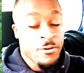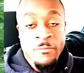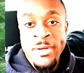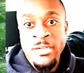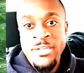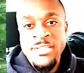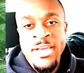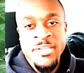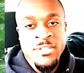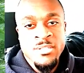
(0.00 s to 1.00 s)
my list
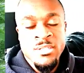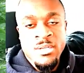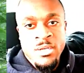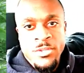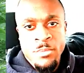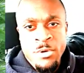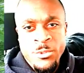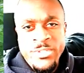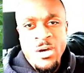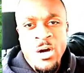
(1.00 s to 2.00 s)
as the
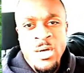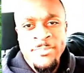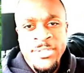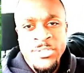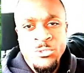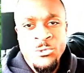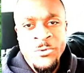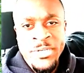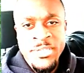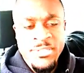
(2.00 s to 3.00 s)
most common
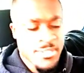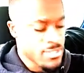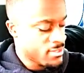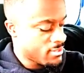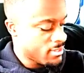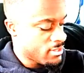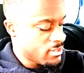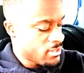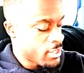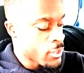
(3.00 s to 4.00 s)
trees
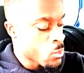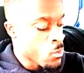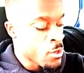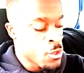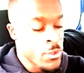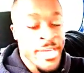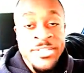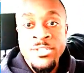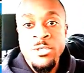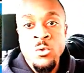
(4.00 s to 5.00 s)
in the world
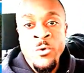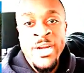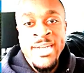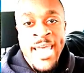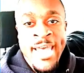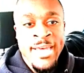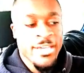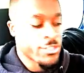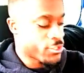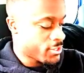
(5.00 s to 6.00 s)
is the green
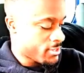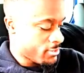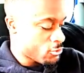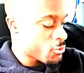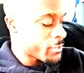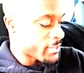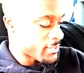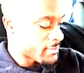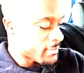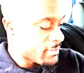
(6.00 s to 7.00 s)
ash tree.
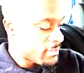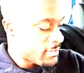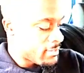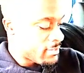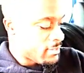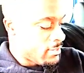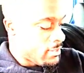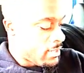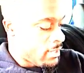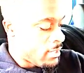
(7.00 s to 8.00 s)

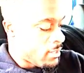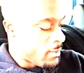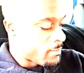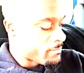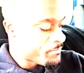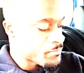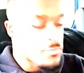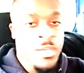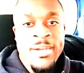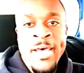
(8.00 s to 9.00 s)

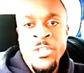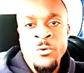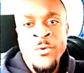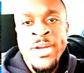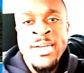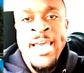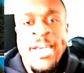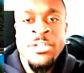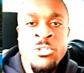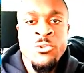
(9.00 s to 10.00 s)
Now the green
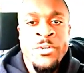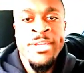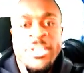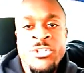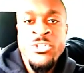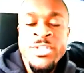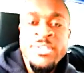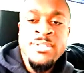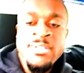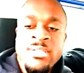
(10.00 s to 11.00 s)
ash tree
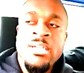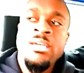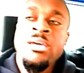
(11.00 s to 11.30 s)
is